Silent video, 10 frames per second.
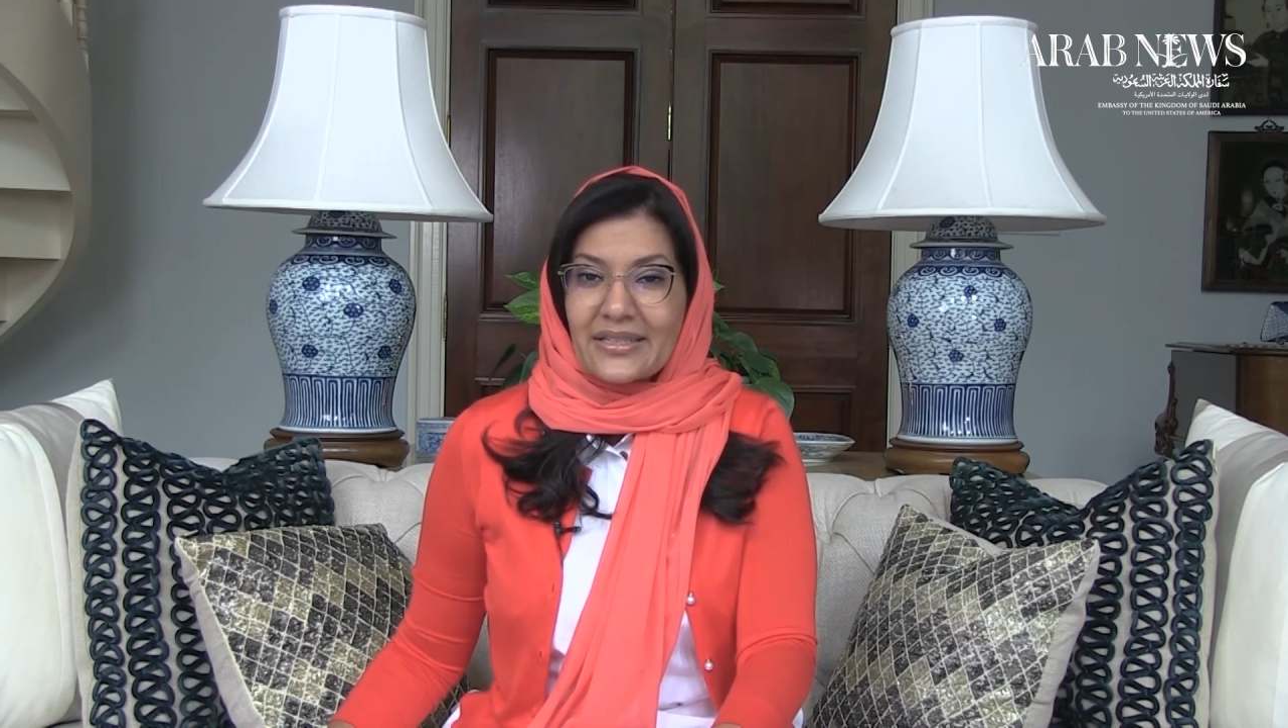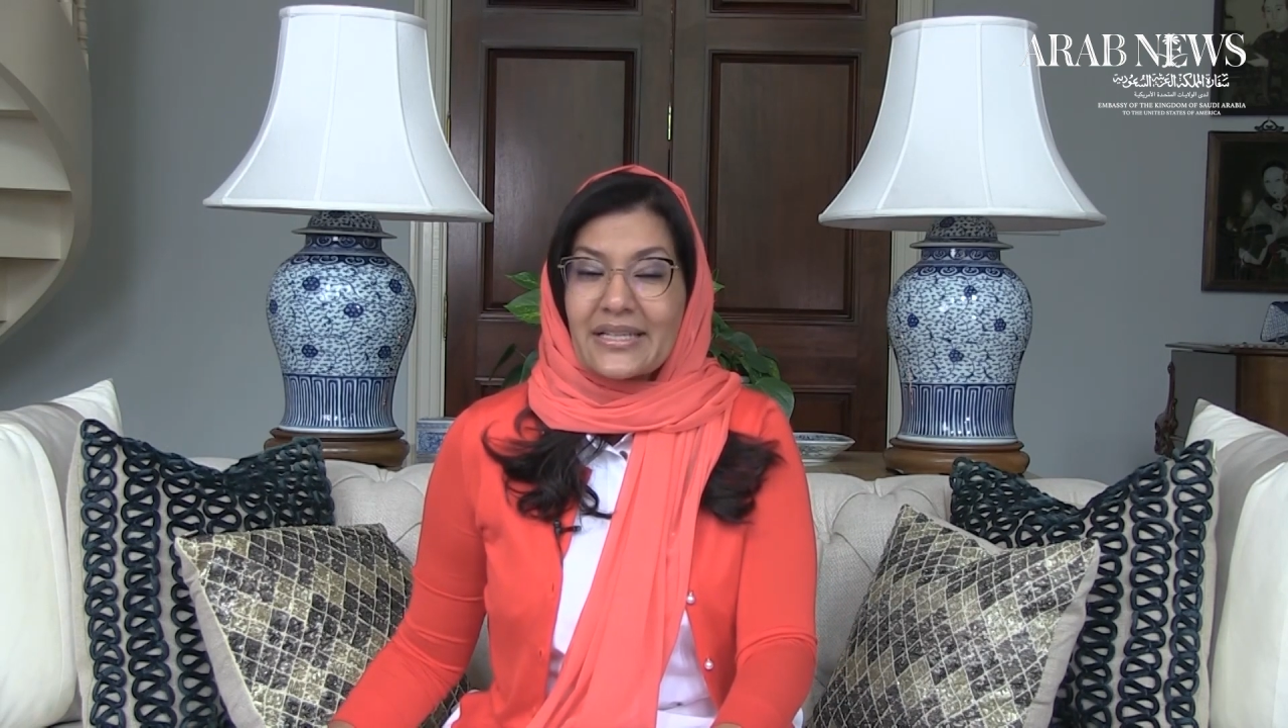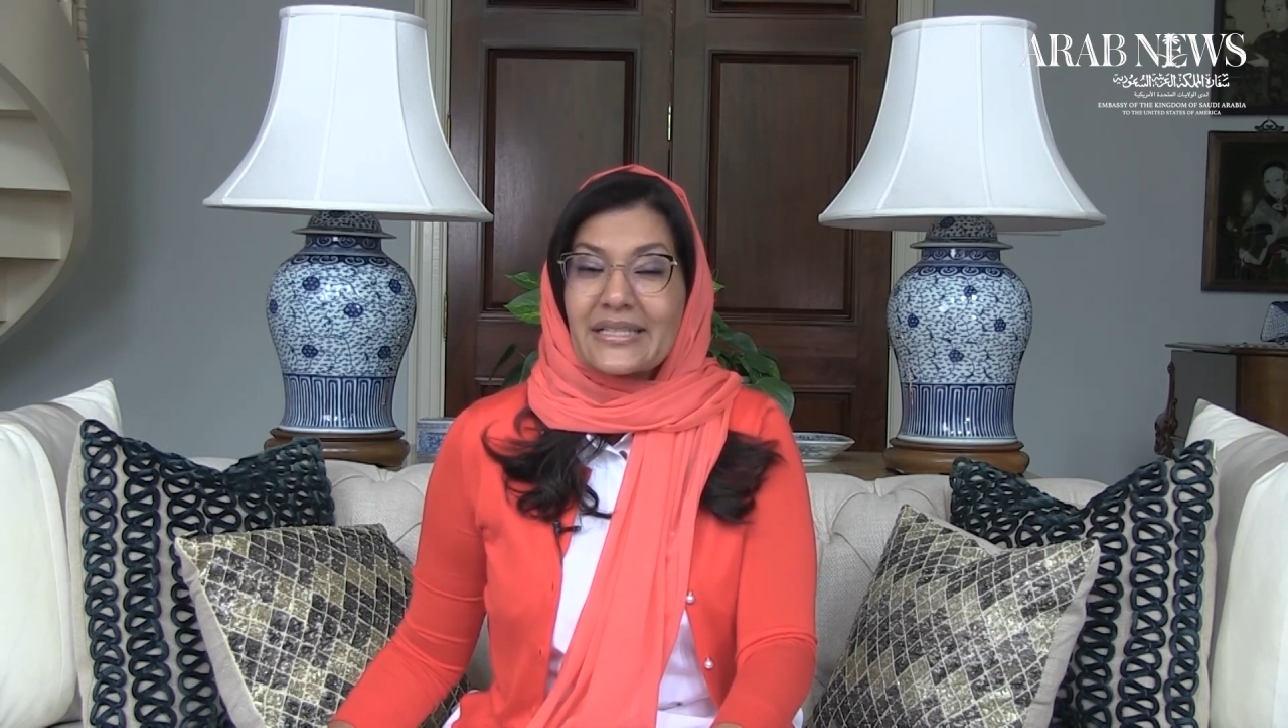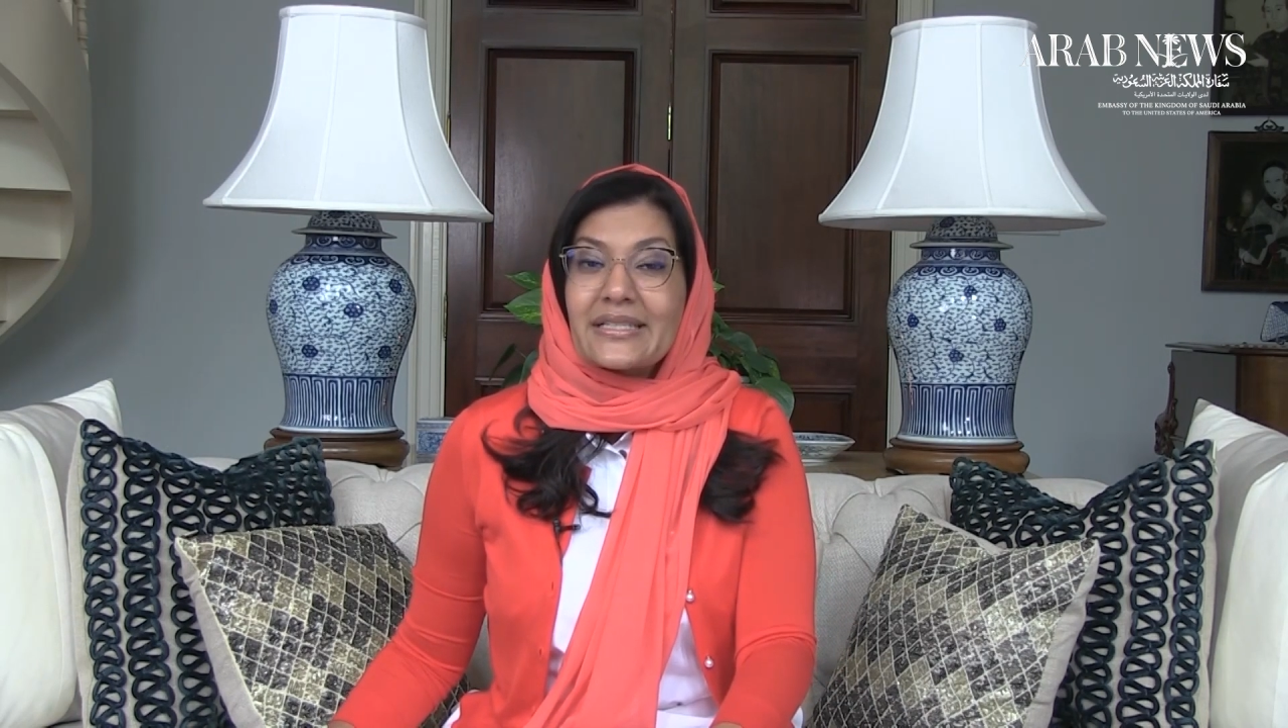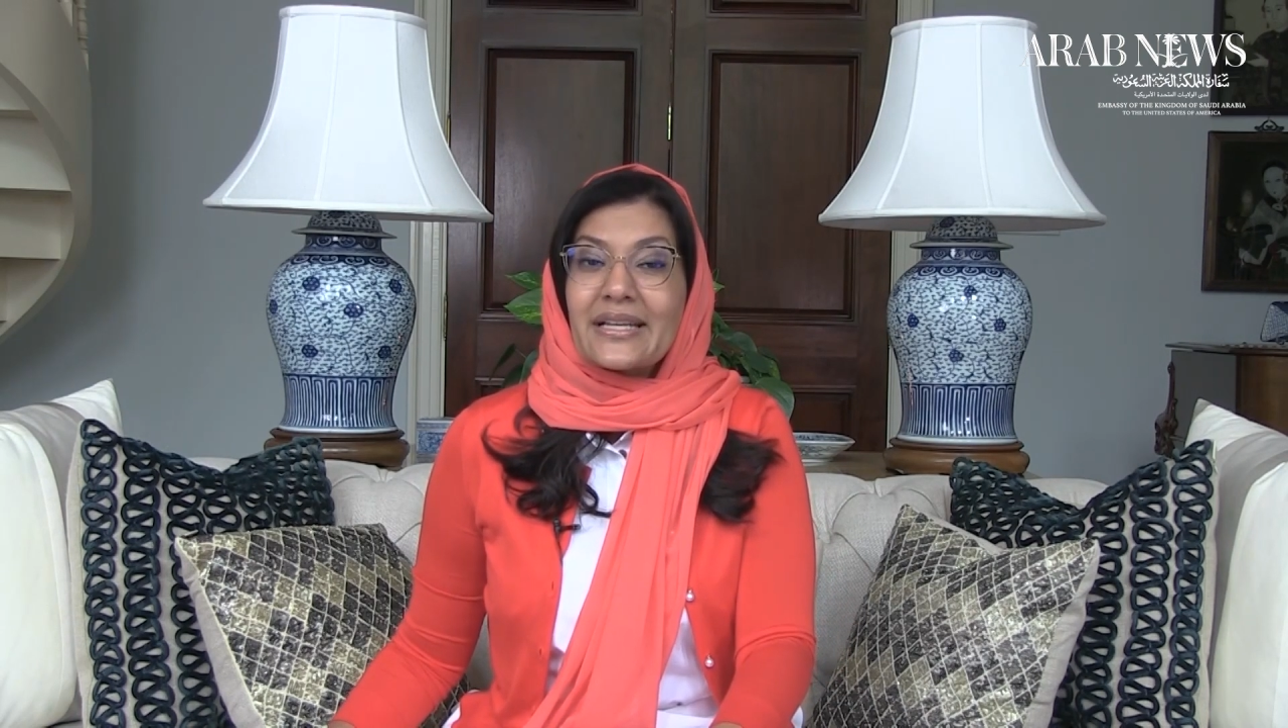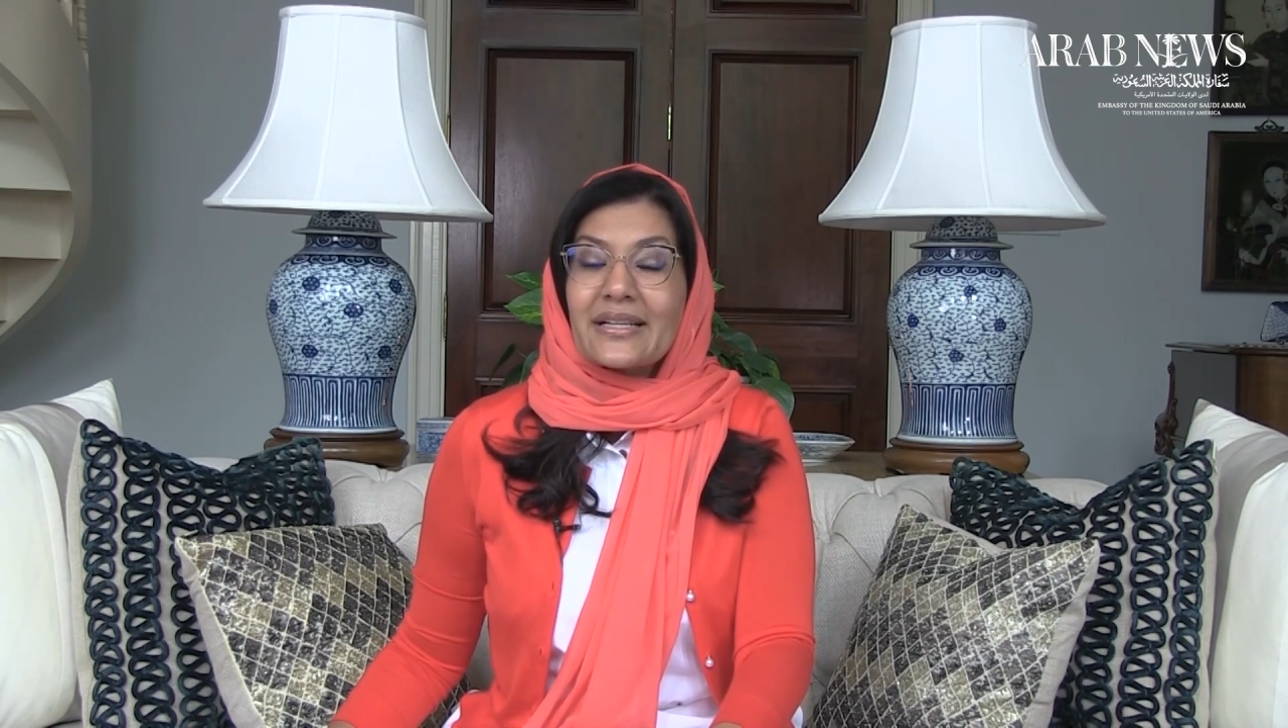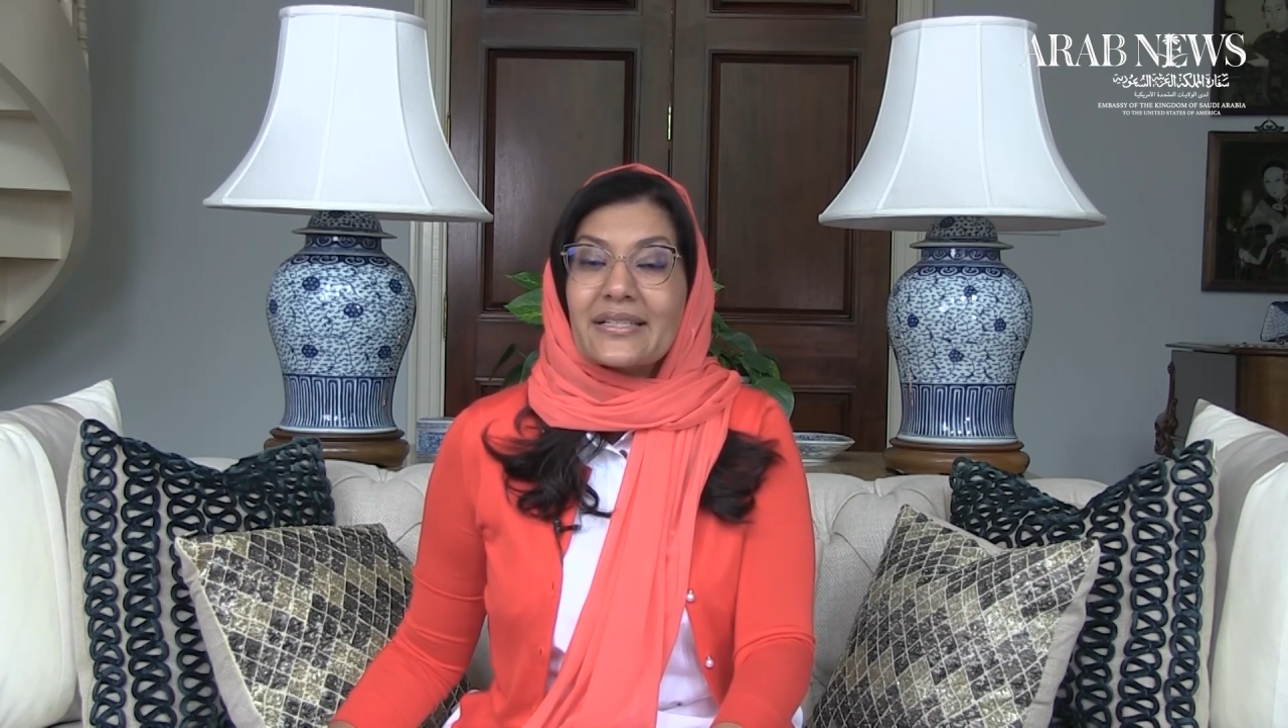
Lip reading: it's tech